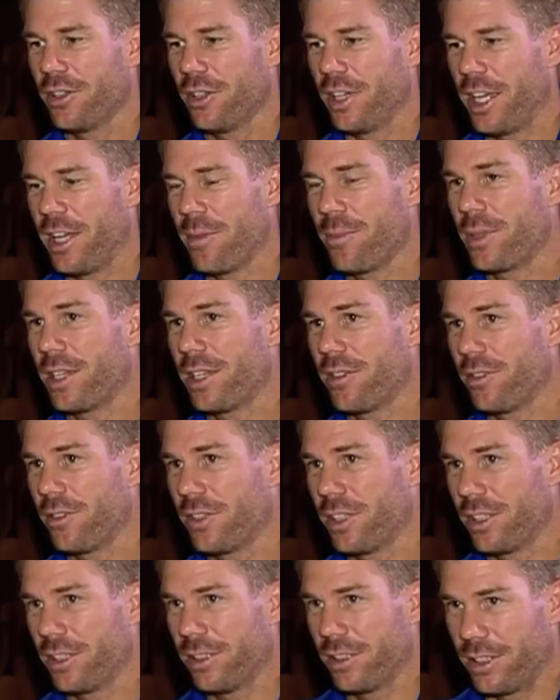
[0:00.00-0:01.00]

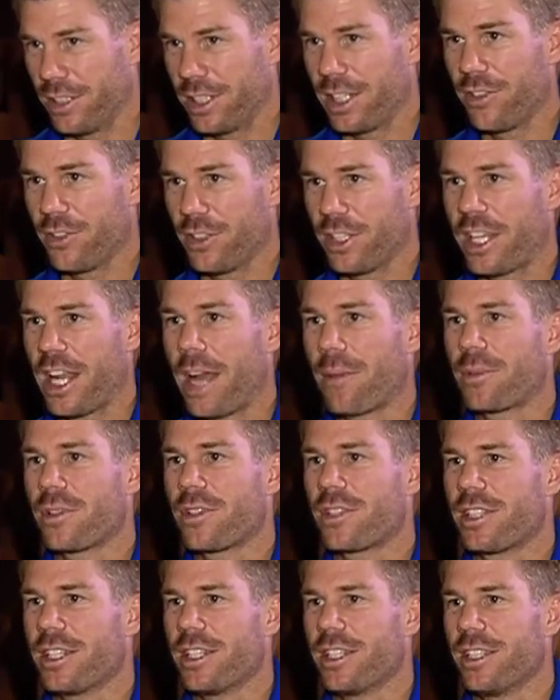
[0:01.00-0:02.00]
him giving the
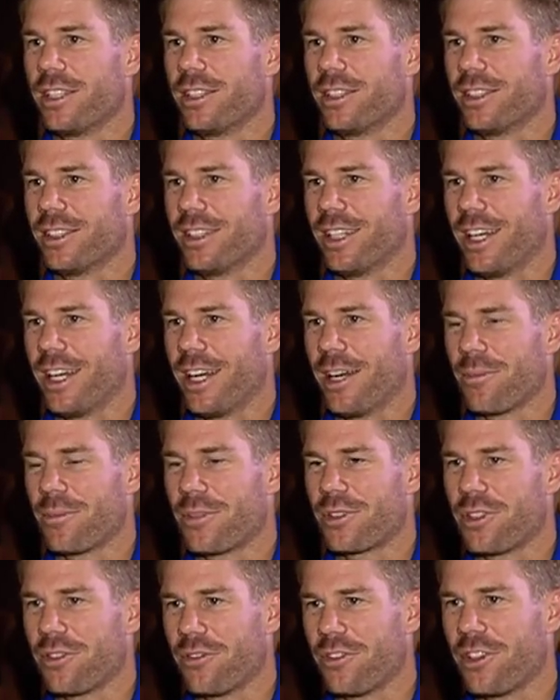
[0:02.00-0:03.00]
captaincy
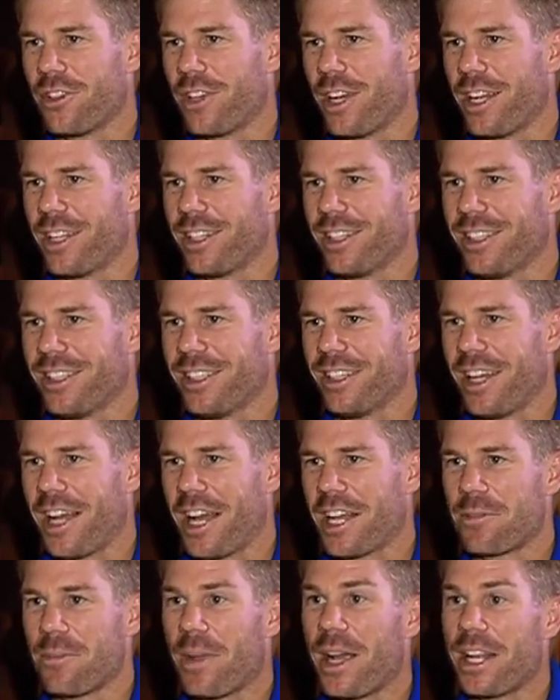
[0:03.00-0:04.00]
to Virat
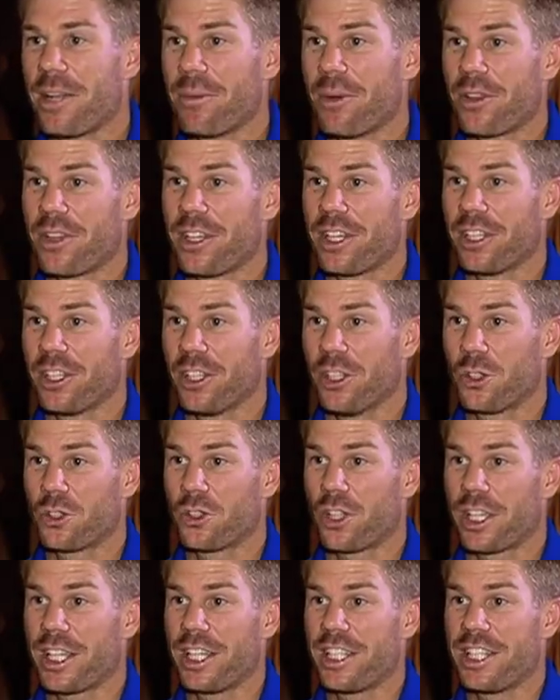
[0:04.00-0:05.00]
has made him, I think, it
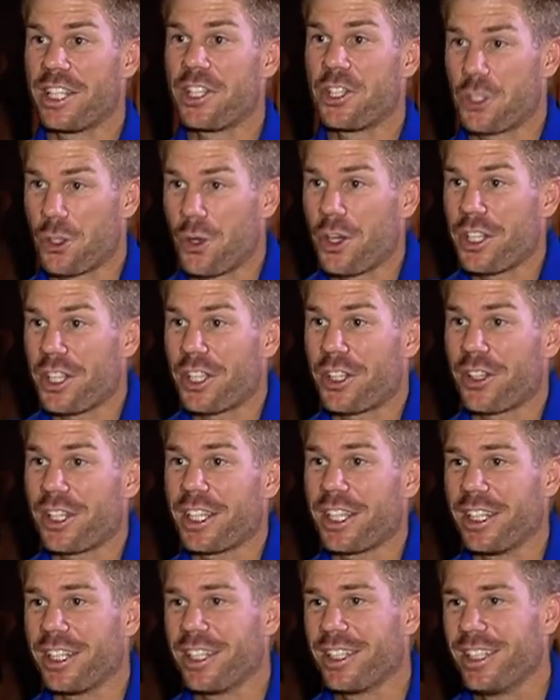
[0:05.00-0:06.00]
looks like he's enjoying the
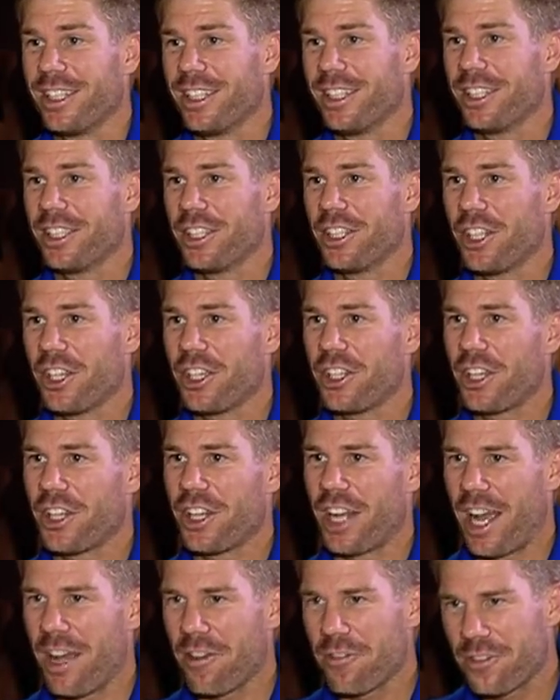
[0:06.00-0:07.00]
cricket. You know, you
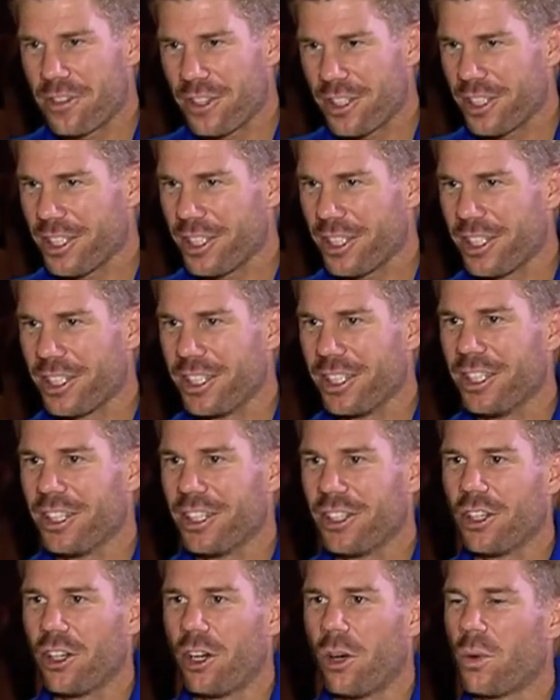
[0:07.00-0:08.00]
don't have the...
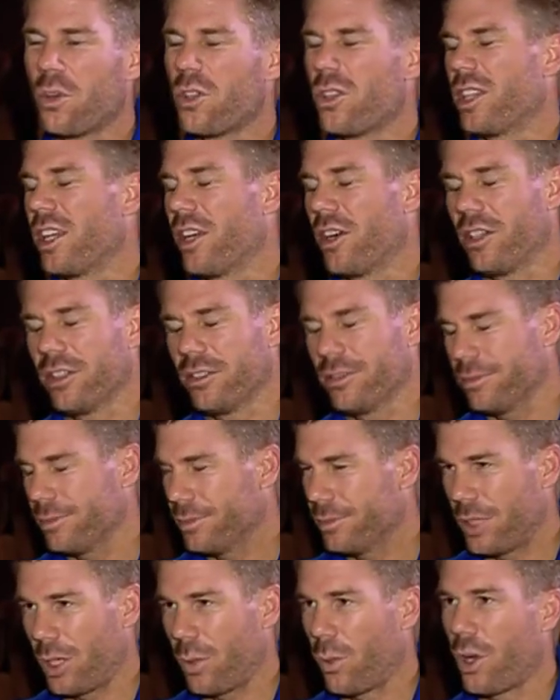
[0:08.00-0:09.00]
No,
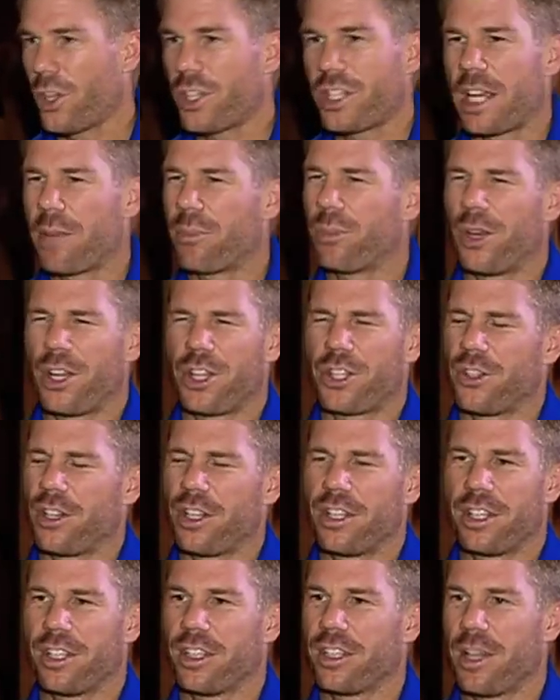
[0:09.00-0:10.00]
I won't say pressure or
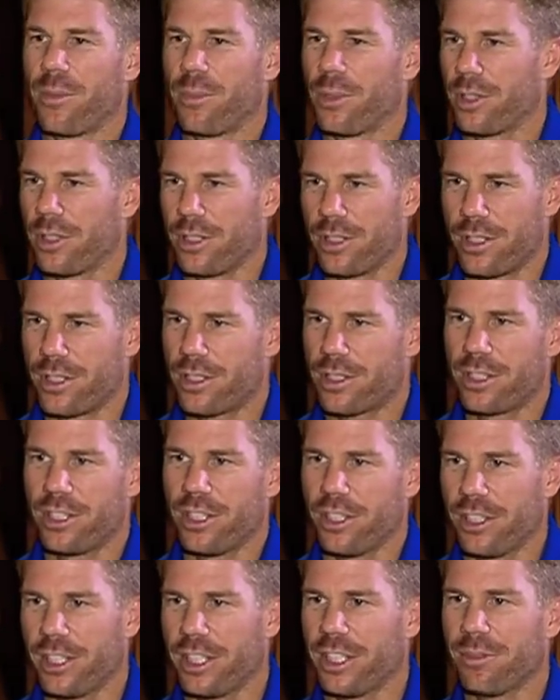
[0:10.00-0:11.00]
anything like that, because, you
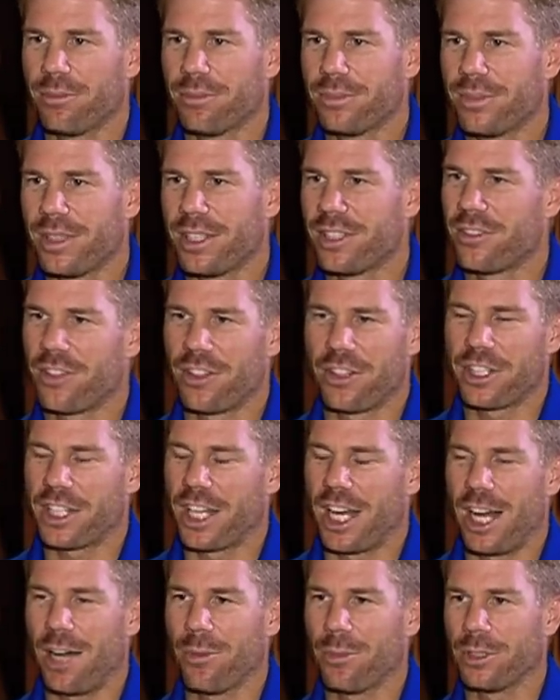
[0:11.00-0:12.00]
know, he's very
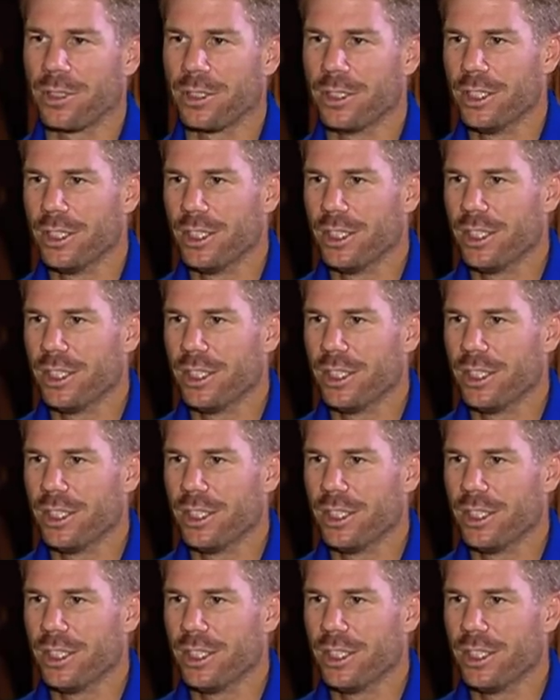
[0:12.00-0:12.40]
calm and